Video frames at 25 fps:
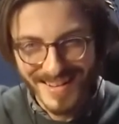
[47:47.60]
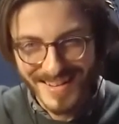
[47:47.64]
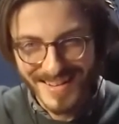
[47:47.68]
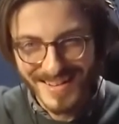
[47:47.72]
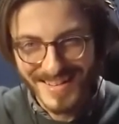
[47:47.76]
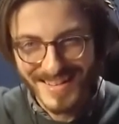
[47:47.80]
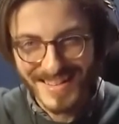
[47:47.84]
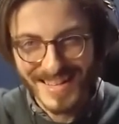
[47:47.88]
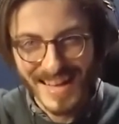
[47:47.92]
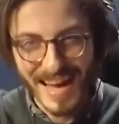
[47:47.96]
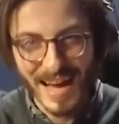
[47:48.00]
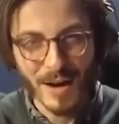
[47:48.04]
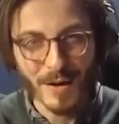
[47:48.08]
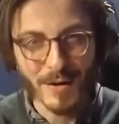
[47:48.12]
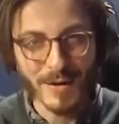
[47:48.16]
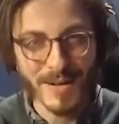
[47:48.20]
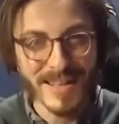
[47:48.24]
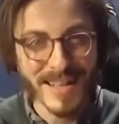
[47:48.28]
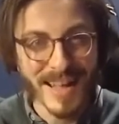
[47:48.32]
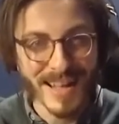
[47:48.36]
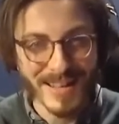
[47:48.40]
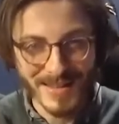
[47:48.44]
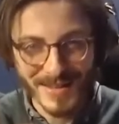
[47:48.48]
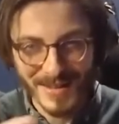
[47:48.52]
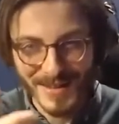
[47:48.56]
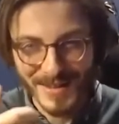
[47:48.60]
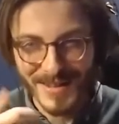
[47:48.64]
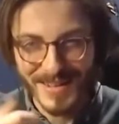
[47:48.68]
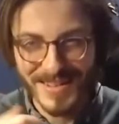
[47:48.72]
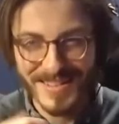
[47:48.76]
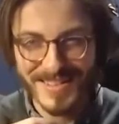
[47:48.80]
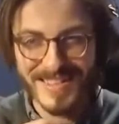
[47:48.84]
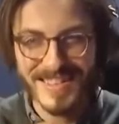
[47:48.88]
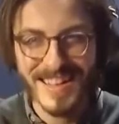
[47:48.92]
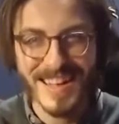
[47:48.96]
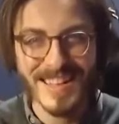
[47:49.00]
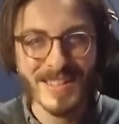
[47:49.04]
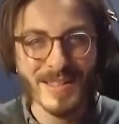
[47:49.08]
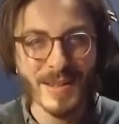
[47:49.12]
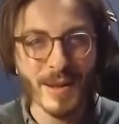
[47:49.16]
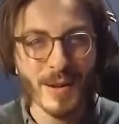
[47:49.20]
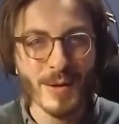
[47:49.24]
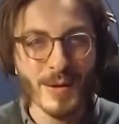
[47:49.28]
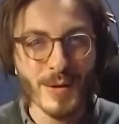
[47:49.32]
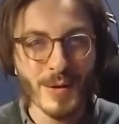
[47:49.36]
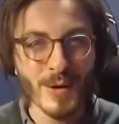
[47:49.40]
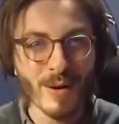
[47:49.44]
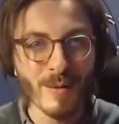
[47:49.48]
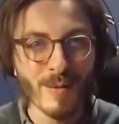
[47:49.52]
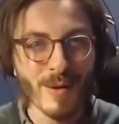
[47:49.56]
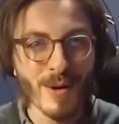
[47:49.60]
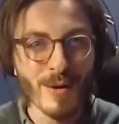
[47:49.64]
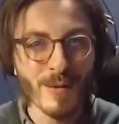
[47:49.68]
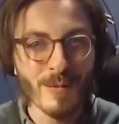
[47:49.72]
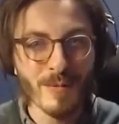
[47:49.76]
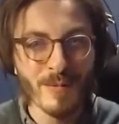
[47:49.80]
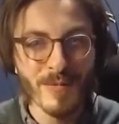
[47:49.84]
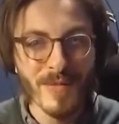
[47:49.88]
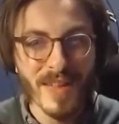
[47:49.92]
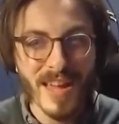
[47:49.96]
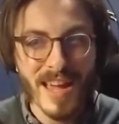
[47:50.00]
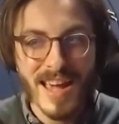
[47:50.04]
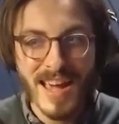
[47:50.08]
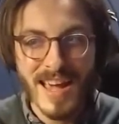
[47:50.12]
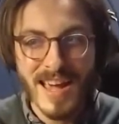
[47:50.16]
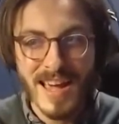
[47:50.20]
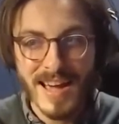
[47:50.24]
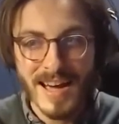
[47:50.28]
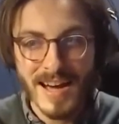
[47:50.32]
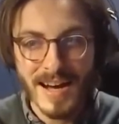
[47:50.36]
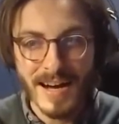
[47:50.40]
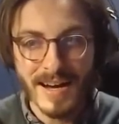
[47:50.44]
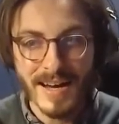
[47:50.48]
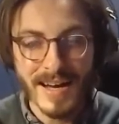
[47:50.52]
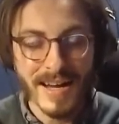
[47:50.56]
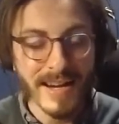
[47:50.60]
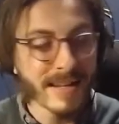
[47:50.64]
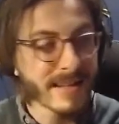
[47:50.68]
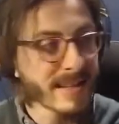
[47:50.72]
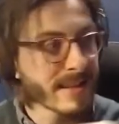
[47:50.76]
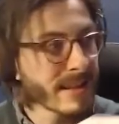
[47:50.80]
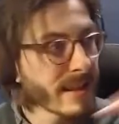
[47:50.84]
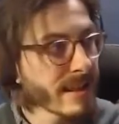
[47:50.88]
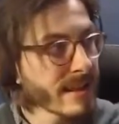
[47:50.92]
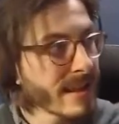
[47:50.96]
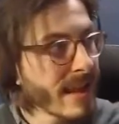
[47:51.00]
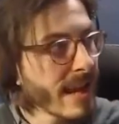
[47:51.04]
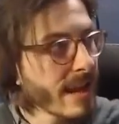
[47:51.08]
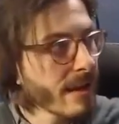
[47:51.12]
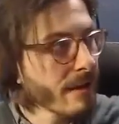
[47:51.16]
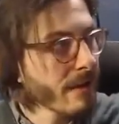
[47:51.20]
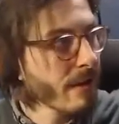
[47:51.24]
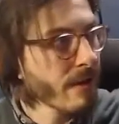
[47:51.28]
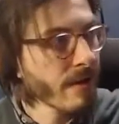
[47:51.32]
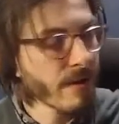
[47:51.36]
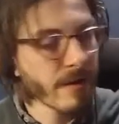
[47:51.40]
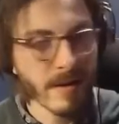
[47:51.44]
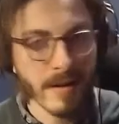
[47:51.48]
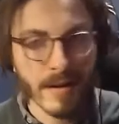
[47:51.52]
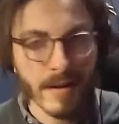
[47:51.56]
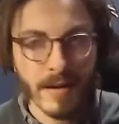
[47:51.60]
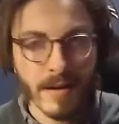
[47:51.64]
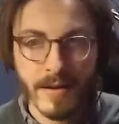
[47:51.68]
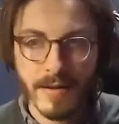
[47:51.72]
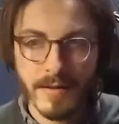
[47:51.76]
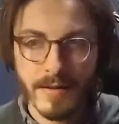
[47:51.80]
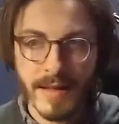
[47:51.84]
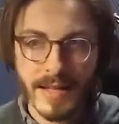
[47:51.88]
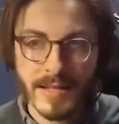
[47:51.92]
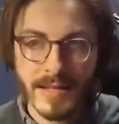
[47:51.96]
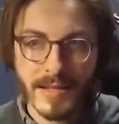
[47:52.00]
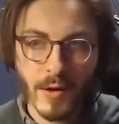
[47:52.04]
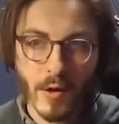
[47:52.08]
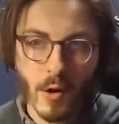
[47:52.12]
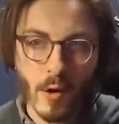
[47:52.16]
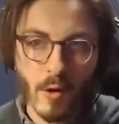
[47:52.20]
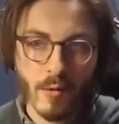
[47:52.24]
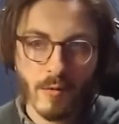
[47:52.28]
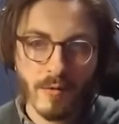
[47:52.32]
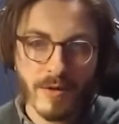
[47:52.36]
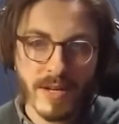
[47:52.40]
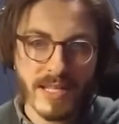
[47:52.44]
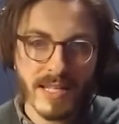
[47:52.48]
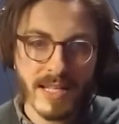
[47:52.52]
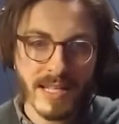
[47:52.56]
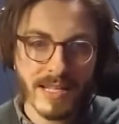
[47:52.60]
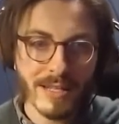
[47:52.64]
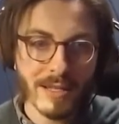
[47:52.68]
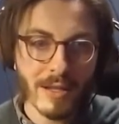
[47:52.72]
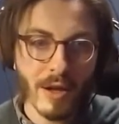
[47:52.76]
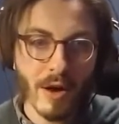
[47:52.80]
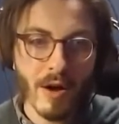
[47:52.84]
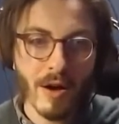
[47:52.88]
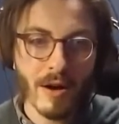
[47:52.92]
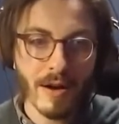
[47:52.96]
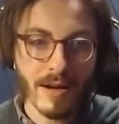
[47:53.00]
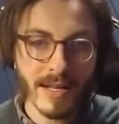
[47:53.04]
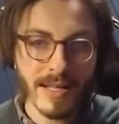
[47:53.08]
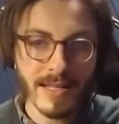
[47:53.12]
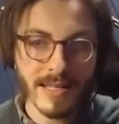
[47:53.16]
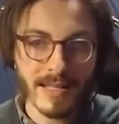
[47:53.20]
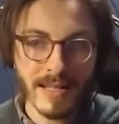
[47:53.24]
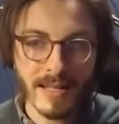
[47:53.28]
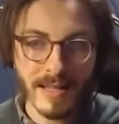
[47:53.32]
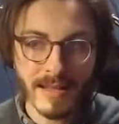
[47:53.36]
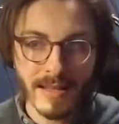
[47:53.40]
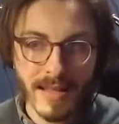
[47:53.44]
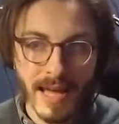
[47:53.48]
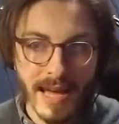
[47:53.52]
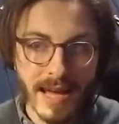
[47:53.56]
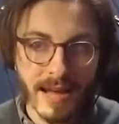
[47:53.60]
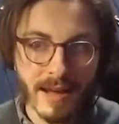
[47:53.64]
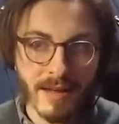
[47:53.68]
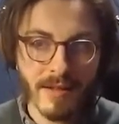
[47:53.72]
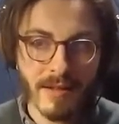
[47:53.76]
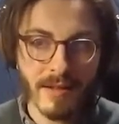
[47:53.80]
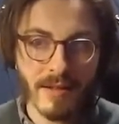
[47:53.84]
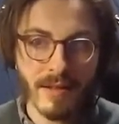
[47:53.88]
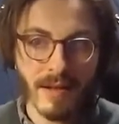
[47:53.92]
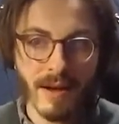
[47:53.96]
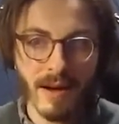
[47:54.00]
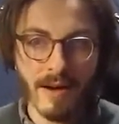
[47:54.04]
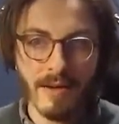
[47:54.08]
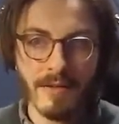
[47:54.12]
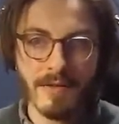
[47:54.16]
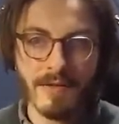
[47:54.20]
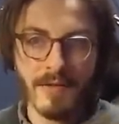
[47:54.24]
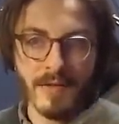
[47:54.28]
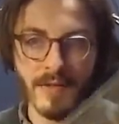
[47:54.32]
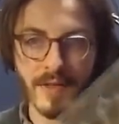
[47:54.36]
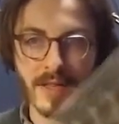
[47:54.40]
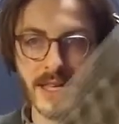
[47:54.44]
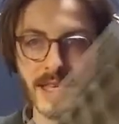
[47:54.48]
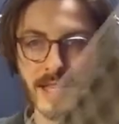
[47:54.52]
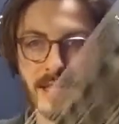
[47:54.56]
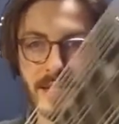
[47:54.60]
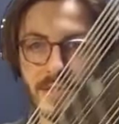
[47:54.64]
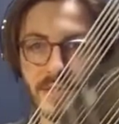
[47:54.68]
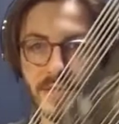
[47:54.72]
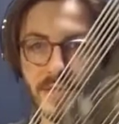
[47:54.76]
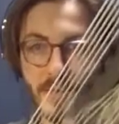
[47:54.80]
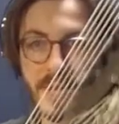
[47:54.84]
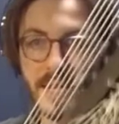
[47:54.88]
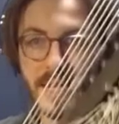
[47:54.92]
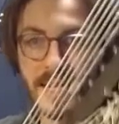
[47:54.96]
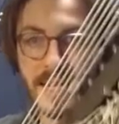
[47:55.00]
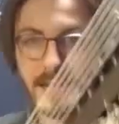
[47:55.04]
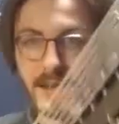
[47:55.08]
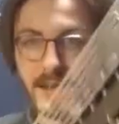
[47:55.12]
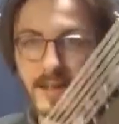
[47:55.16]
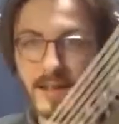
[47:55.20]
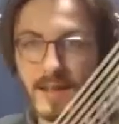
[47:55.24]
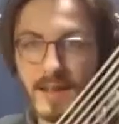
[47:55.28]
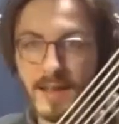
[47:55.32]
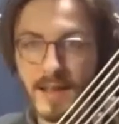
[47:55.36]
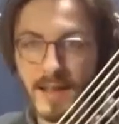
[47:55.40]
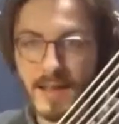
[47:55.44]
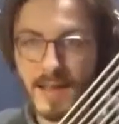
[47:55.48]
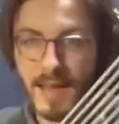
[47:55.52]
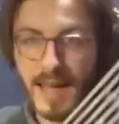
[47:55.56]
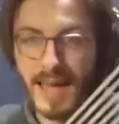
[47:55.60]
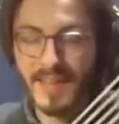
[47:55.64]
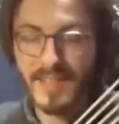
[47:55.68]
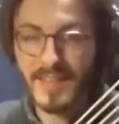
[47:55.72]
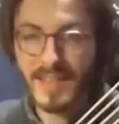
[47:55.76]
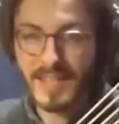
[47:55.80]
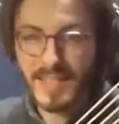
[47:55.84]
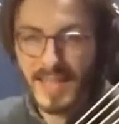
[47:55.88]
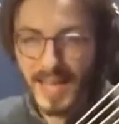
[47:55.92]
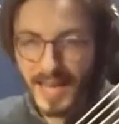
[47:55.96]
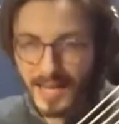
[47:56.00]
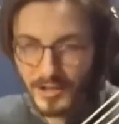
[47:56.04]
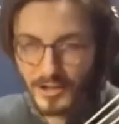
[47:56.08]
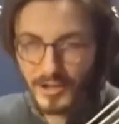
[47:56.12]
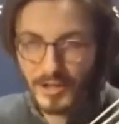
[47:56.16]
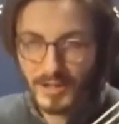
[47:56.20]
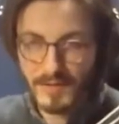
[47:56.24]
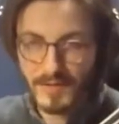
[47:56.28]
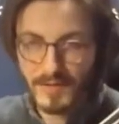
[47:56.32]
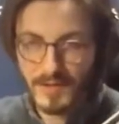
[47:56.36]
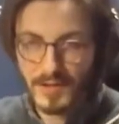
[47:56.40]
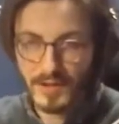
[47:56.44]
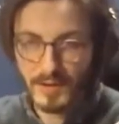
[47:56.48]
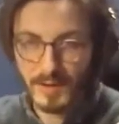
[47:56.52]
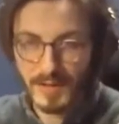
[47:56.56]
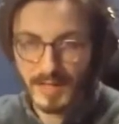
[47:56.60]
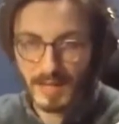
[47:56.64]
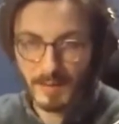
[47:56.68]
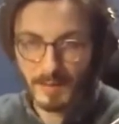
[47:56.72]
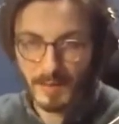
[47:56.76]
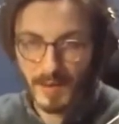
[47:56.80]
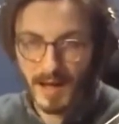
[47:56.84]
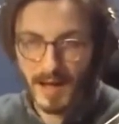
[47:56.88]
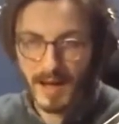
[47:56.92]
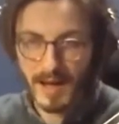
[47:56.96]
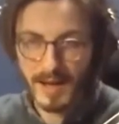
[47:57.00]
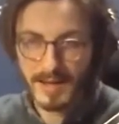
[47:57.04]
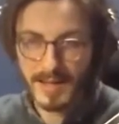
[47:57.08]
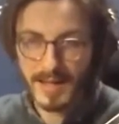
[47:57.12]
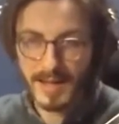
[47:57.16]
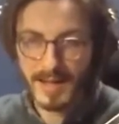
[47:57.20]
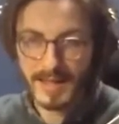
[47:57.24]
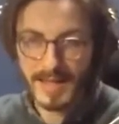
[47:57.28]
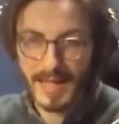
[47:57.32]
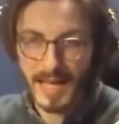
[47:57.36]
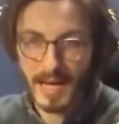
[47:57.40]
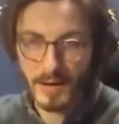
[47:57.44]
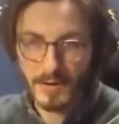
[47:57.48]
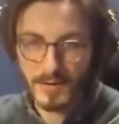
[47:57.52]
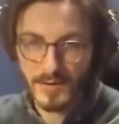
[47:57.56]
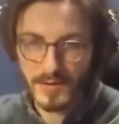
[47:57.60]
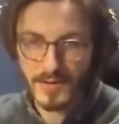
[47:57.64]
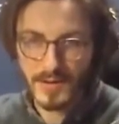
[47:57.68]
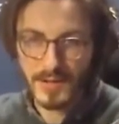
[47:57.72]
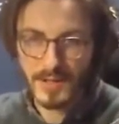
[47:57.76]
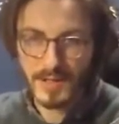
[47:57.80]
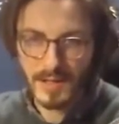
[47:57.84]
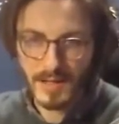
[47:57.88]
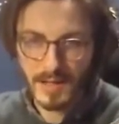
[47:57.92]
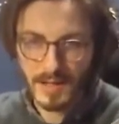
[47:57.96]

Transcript: sound, and that's the theorbo. And it's the length. That's the whole reason it's long. It's the length of the string and the tension of the string combined that allows